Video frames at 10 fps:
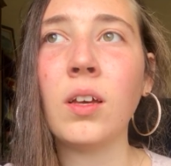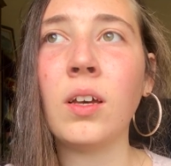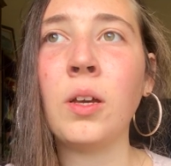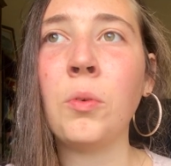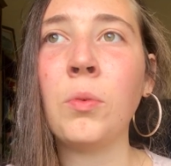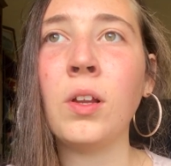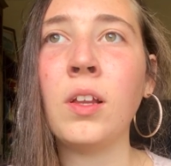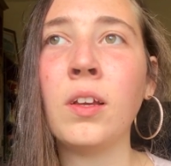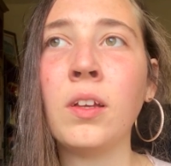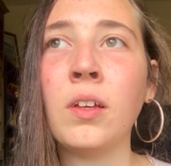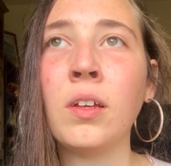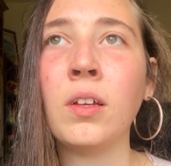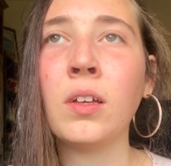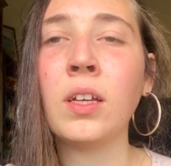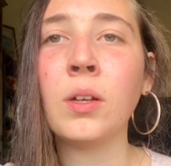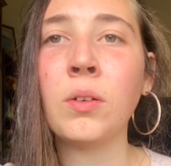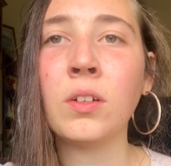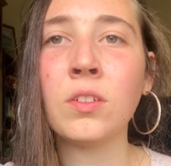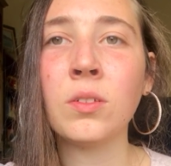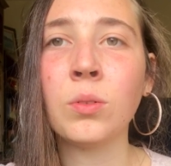I'm really
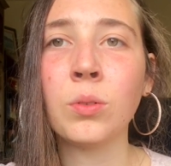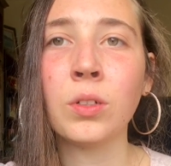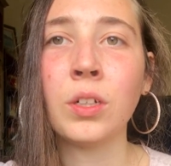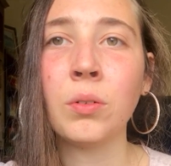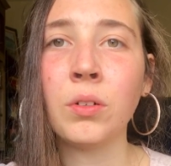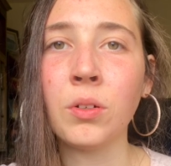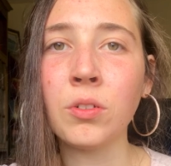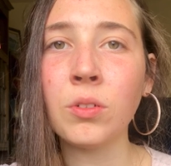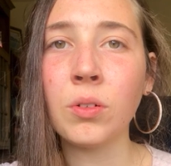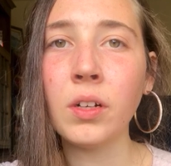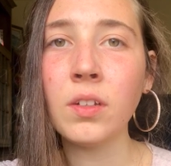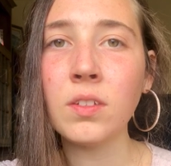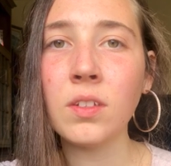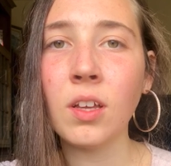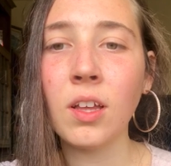curious to hear your stories